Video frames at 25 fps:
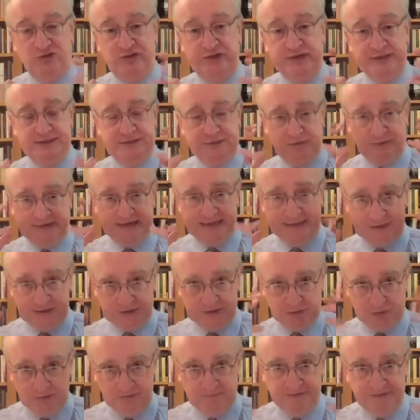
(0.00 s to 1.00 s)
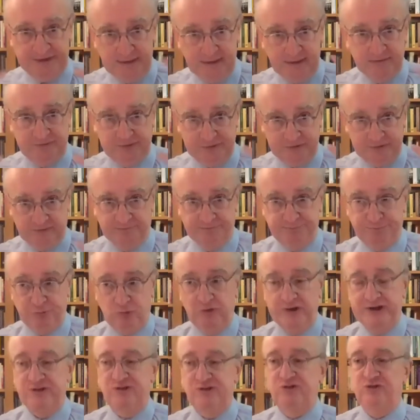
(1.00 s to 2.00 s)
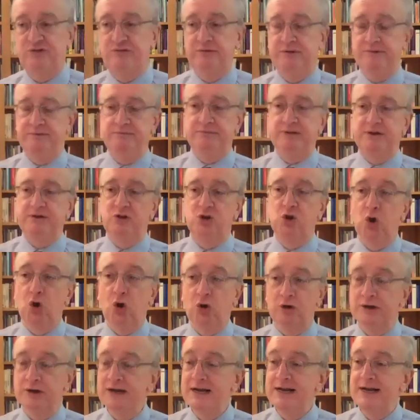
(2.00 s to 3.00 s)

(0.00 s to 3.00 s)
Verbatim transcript: He sort of had a sort of, you know, sort of boyish look.